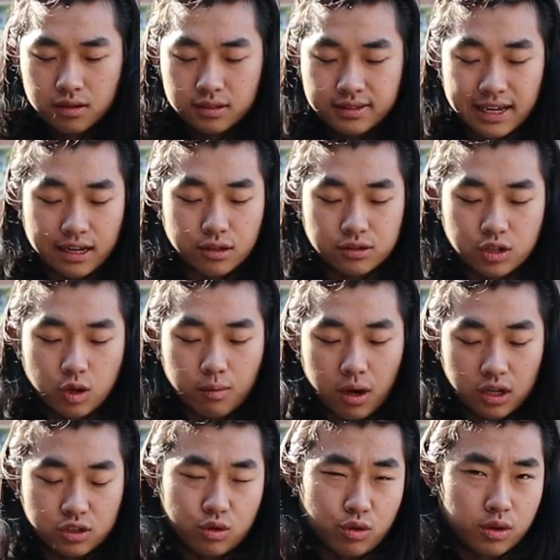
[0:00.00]
saddle soap
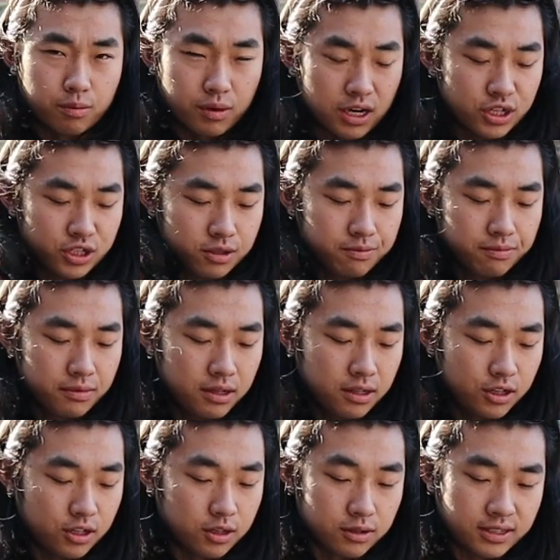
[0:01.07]
onto the brush,
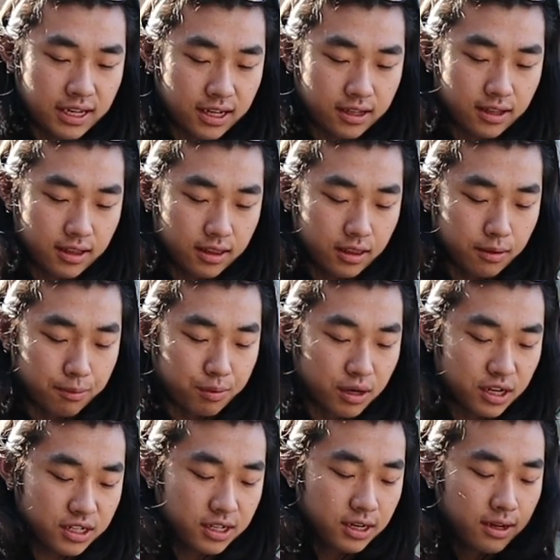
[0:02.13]
you're going to take the
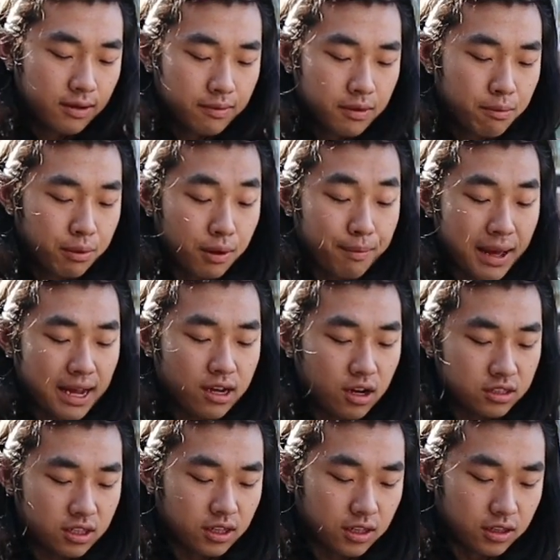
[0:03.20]
brush, put it back
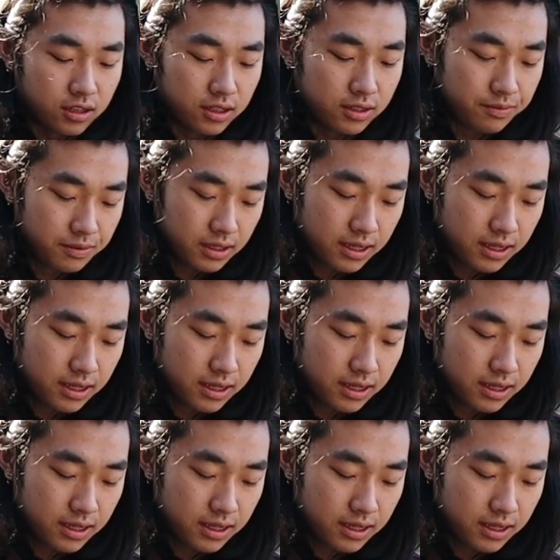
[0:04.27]
onto the lid,